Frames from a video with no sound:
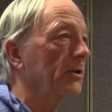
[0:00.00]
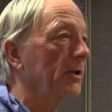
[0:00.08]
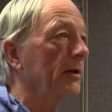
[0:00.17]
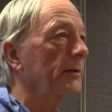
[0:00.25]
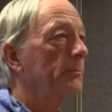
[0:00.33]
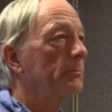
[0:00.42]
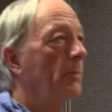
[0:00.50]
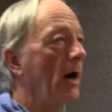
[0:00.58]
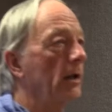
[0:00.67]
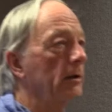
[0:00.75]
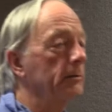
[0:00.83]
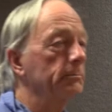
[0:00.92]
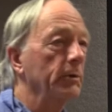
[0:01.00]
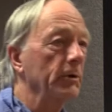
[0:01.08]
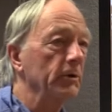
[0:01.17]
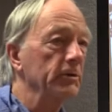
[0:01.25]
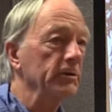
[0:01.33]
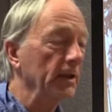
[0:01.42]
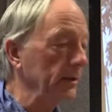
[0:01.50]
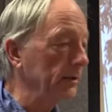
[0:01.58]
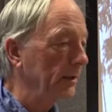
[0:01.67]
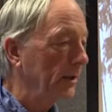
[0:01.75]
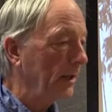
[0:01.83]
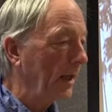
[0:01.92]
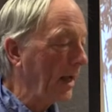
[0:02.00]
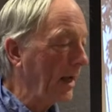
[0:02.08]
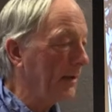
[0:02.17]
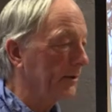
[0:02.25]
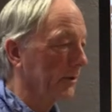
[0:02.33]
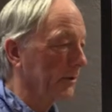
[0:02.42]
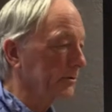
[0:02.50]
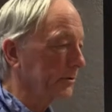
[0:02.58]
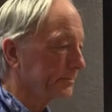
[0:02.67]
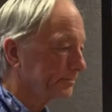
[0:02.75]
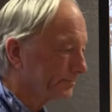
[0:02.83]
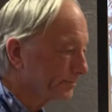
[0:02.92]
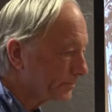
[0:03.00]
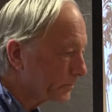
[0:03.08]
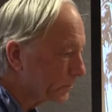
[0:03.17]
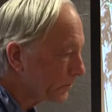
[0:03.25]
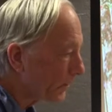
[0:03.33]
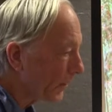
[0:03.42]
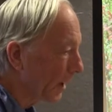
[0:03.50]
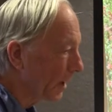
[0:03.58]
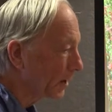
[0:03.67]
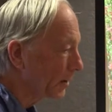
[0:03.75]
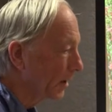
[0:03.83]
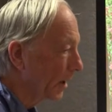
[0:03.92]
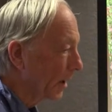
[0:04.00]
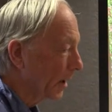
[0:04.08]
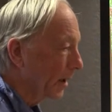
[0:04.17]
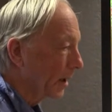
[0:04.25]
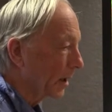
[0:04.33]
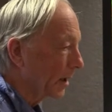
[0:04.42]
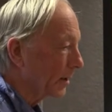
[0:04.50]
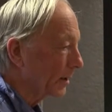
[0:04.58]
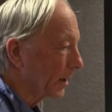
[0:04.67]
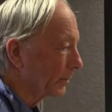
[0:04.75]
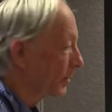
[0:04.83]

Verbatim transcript: the pollen producing anthers. Uh, a